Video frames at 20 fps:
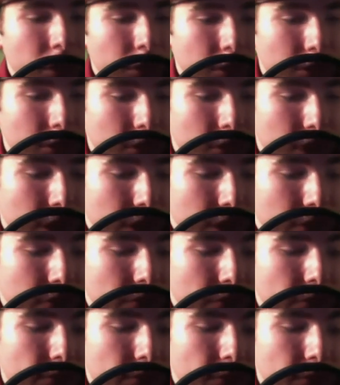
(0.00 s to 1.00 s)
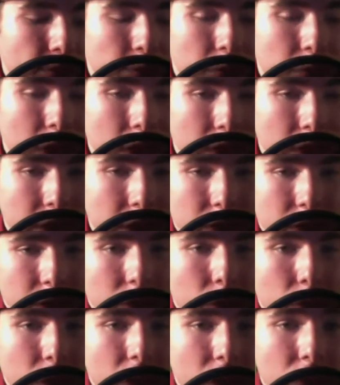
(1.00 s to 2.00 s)
kind of muddling their
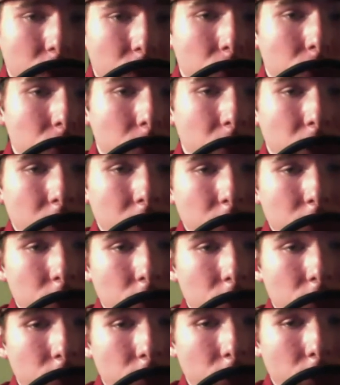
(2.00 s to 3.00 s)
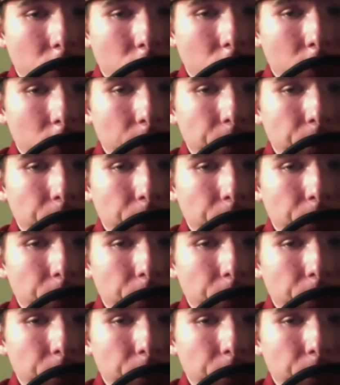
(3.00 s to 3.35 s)
way through the plot so far